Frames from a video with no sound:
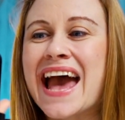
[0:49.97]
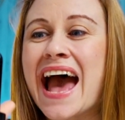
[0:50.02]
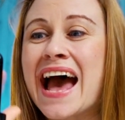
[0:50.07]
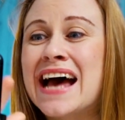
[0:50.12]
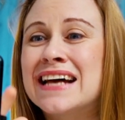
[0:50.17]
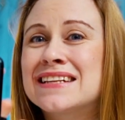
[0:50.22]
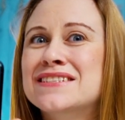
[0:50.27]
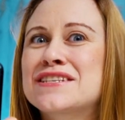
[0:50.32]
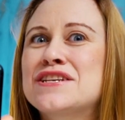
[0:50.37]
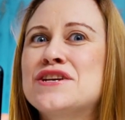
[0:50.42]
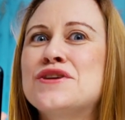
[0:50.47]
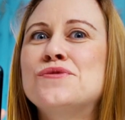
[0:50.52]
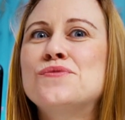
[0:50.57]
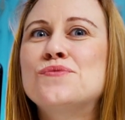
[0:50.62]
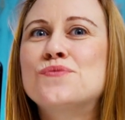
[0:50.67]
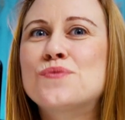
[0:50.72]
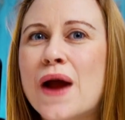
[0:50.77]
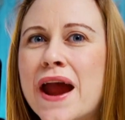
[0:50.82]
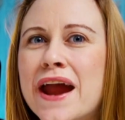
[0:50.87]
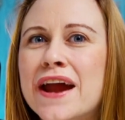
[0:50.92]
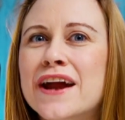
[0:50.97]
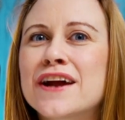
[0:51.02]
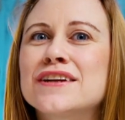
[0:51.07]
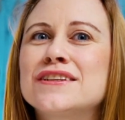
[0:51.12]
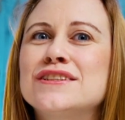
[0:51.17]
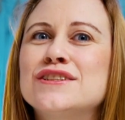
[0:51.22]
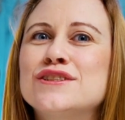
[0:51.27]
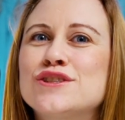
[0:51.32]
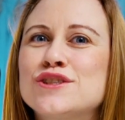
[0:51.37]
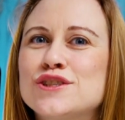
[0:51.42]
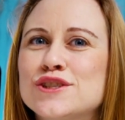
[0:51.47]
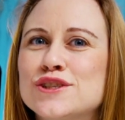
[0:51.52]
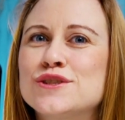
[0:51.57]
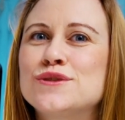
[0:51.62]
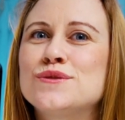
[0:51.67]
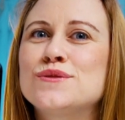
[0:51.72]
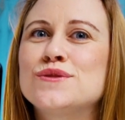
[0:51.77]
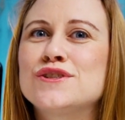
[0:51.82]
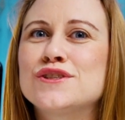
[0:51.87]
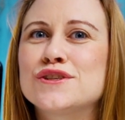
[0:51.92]
ask you where to
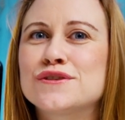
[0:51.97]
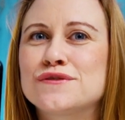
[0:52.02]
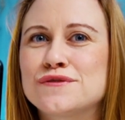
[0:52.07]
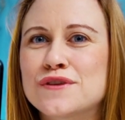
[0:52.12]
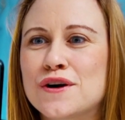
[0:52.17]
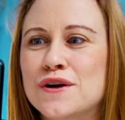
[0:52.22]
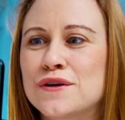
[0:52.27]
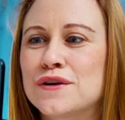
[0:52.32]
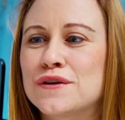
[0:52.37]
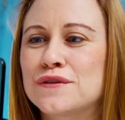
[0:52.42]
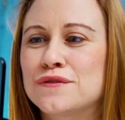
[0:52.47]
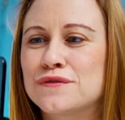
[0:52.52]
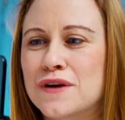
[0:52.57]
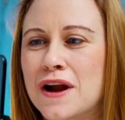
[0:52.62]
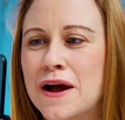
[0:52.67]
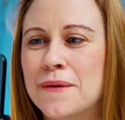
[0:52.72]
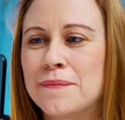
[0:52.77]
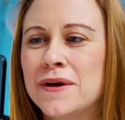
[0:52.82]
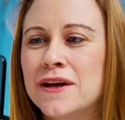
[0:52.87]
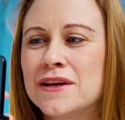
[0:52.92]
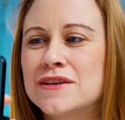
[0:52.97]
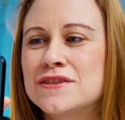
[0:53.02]
choose your photo from.